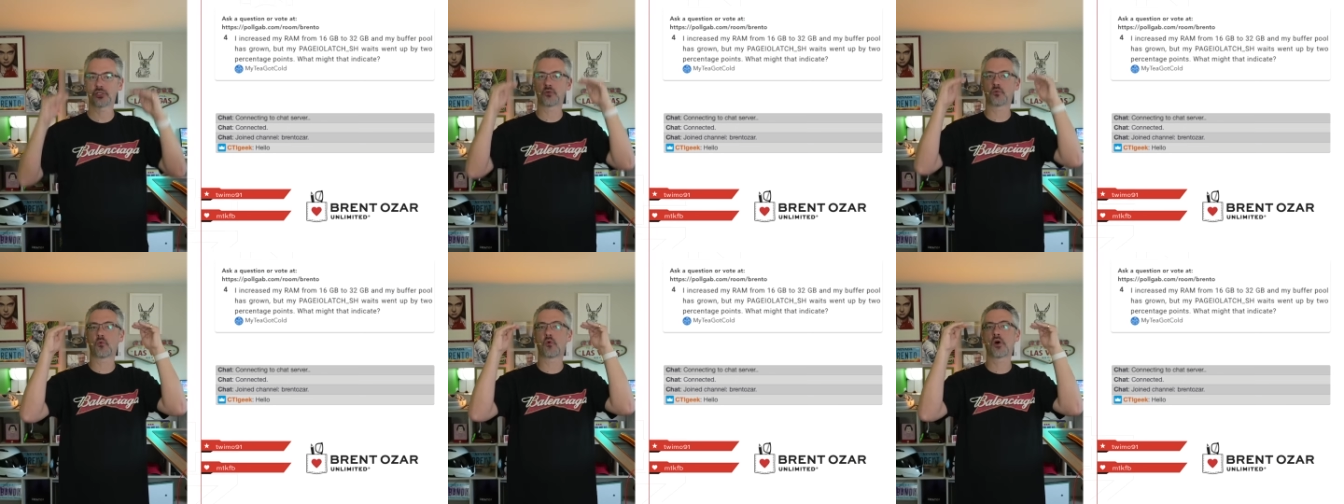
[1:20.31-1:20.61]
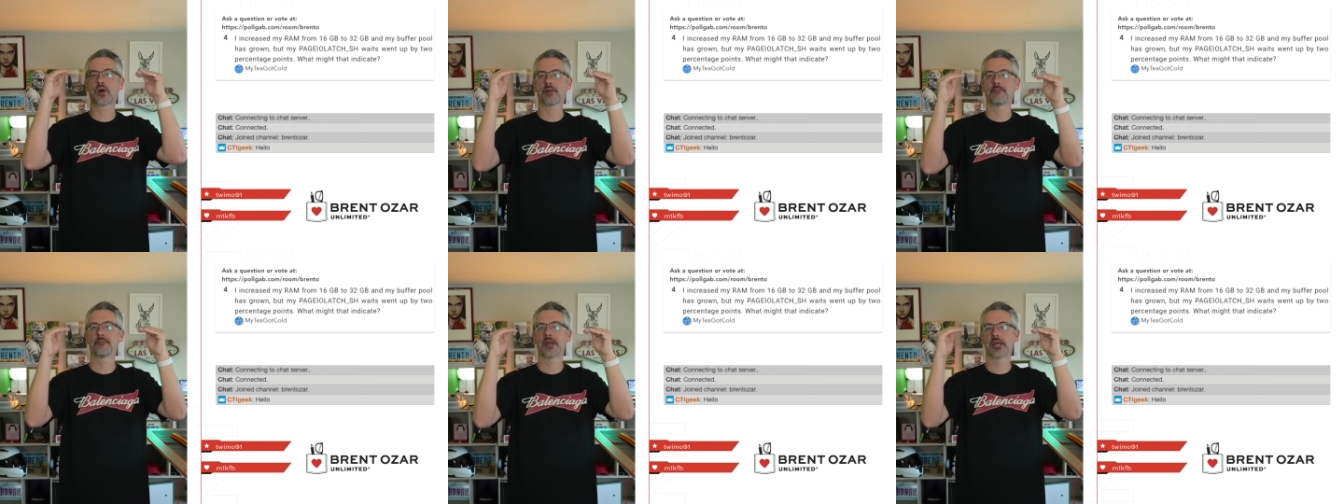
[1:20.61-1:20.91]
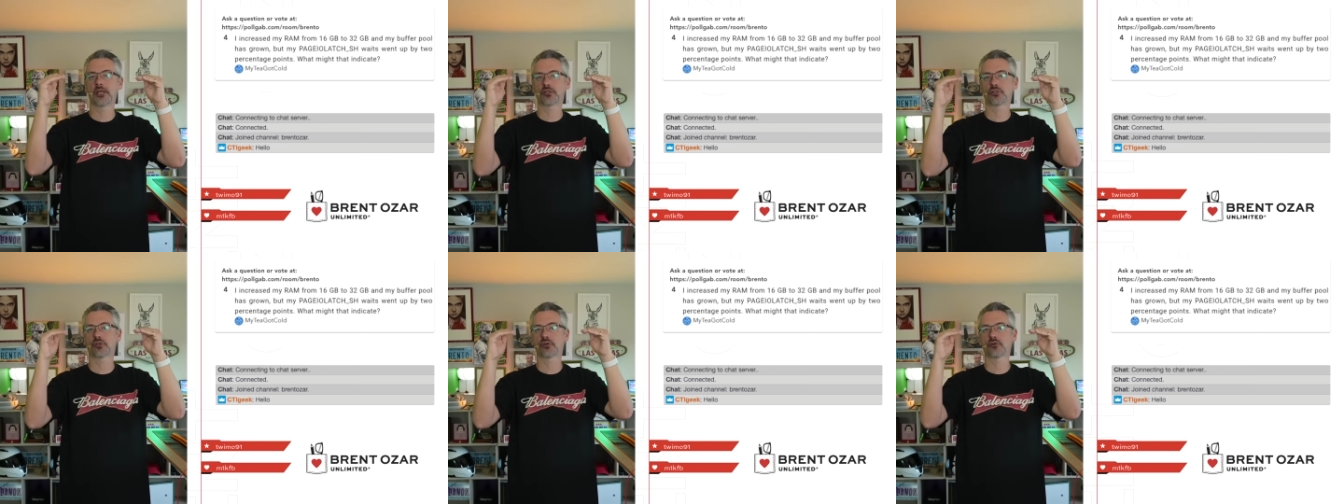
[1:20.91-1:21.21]
You want to
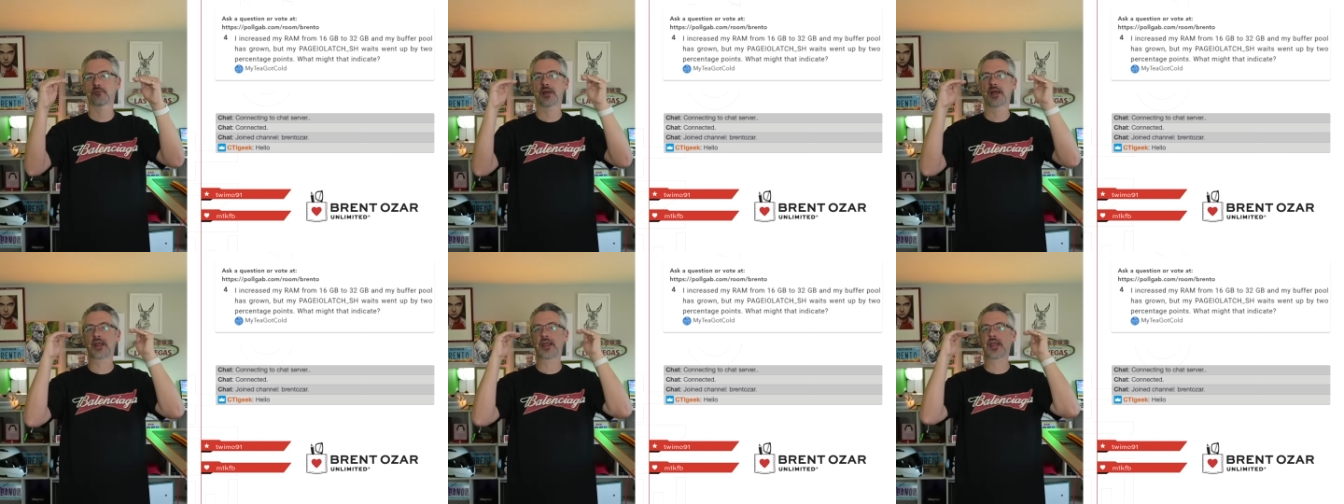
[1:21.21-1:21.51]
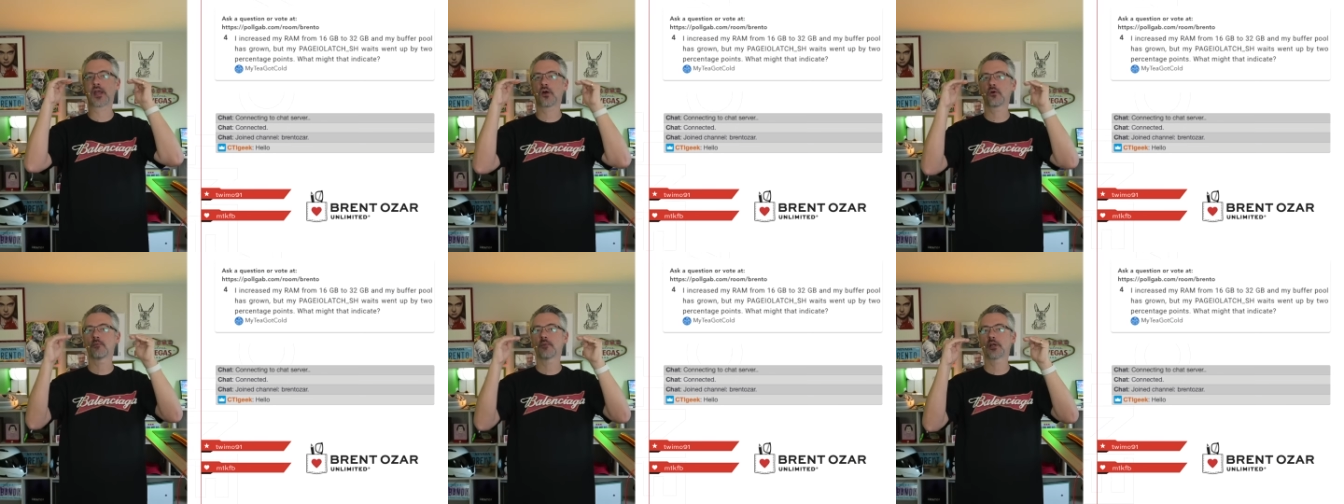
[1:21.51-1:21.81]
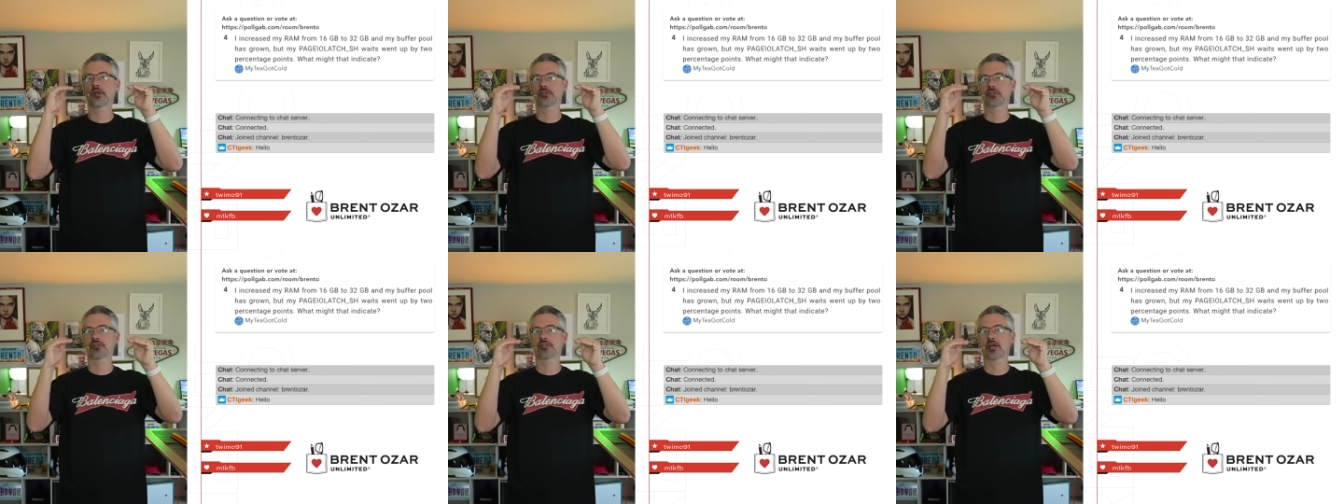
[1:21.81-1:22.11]
measure by how
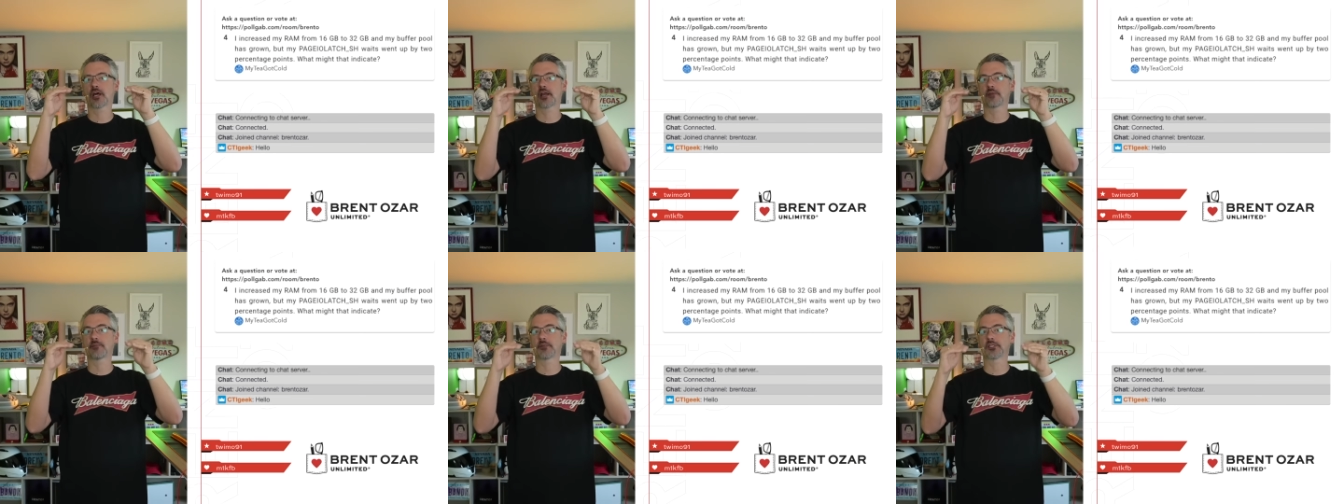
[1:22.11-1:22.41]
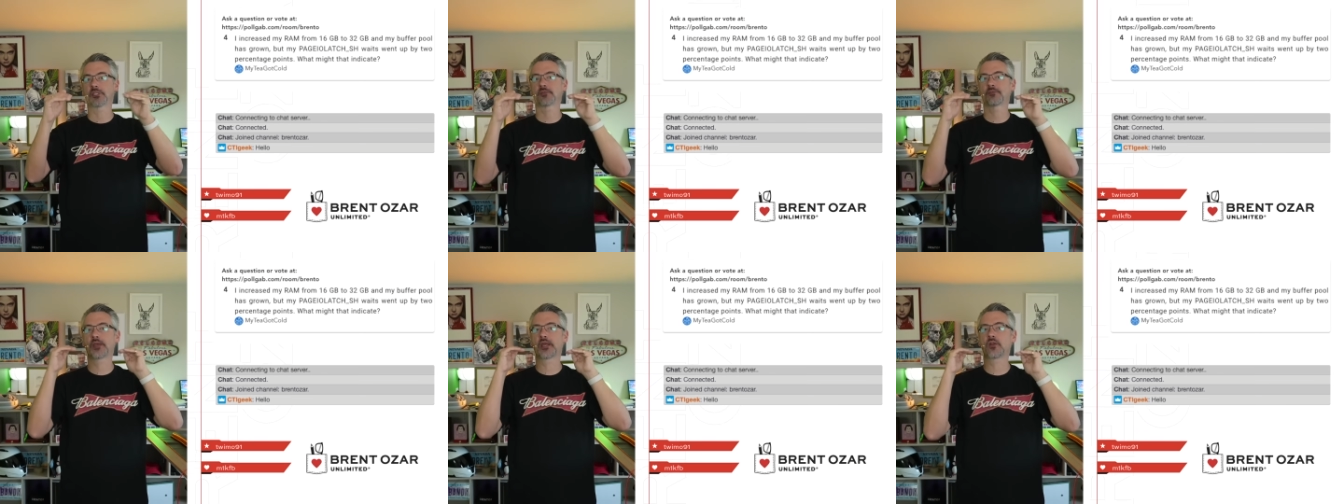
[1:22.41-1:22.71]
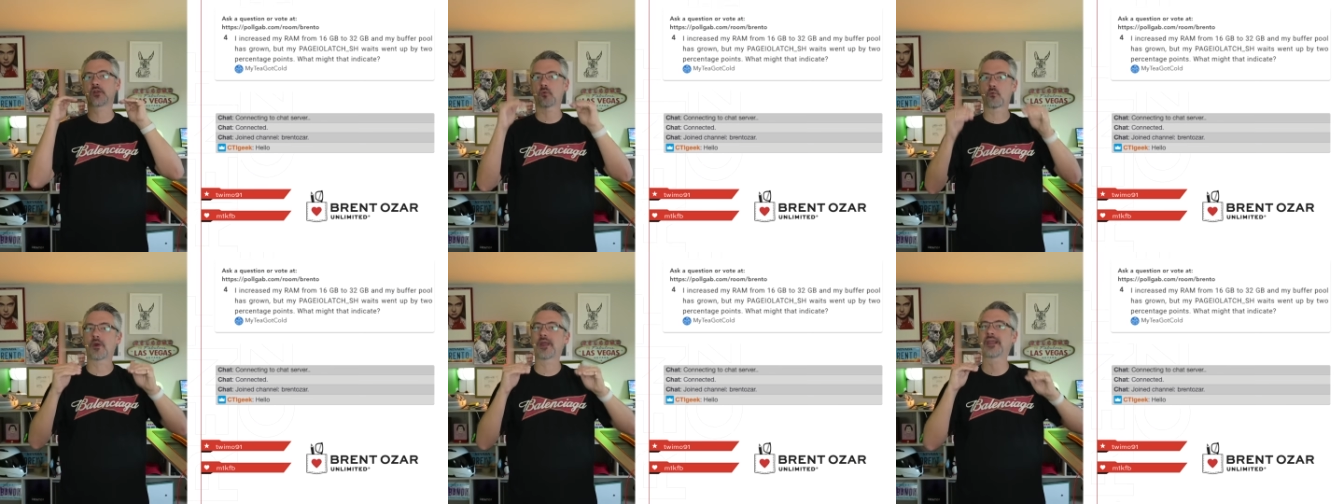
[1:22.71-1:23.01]
much time is
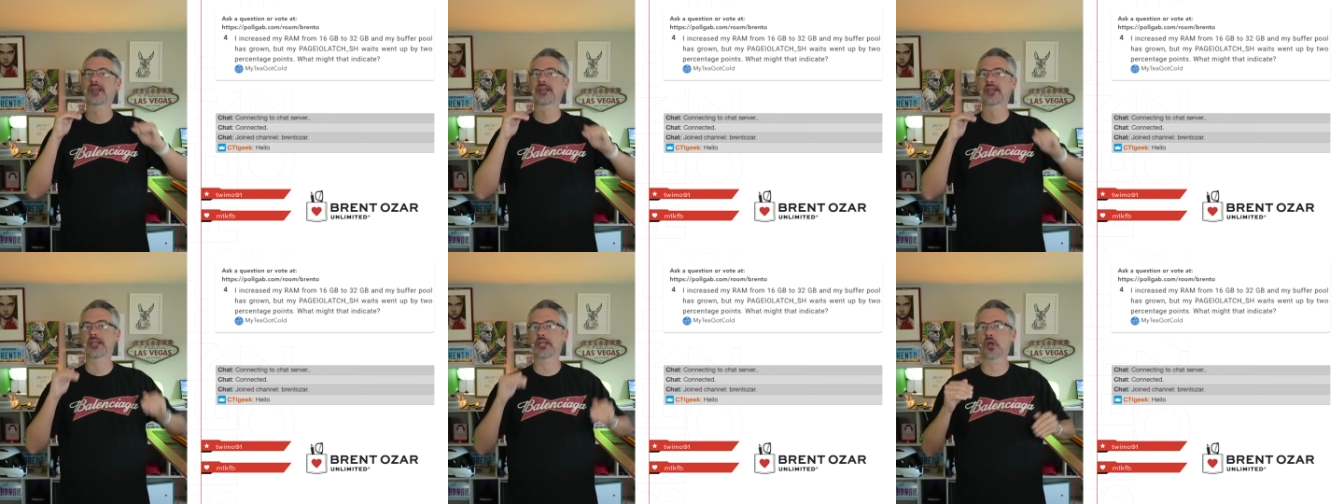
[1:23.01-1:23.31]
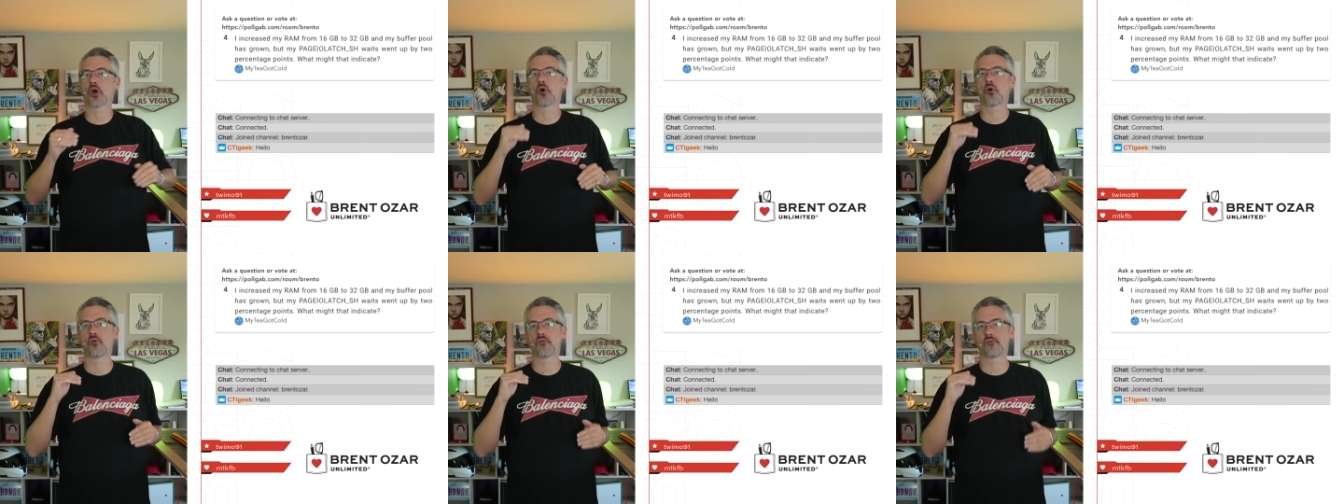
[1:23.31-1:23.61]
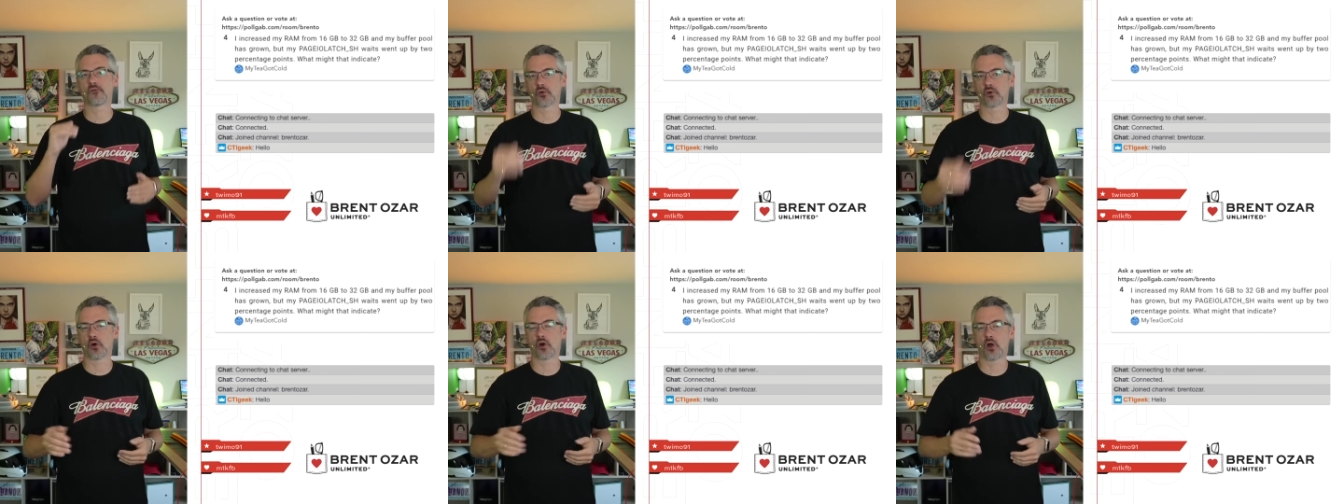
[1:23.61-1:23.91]
spent waiting
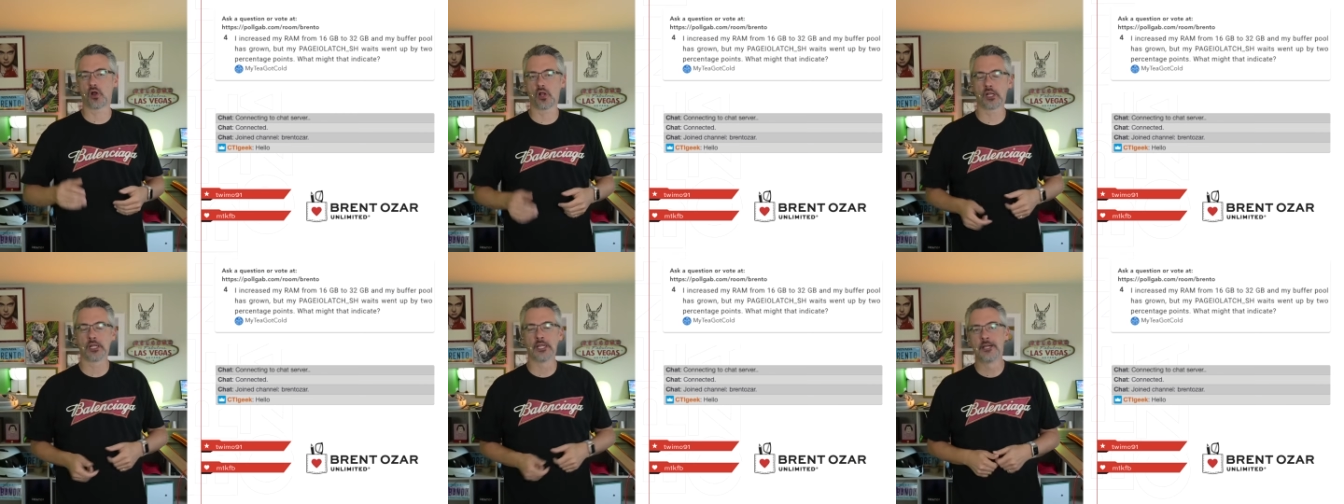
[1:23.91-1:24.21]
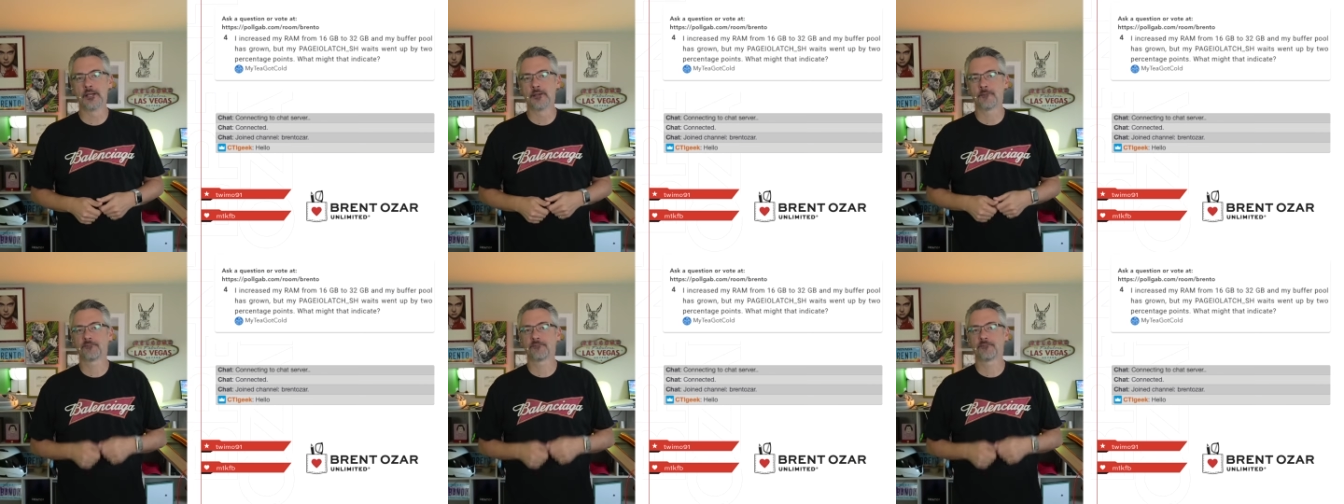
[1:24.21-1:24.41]
overall.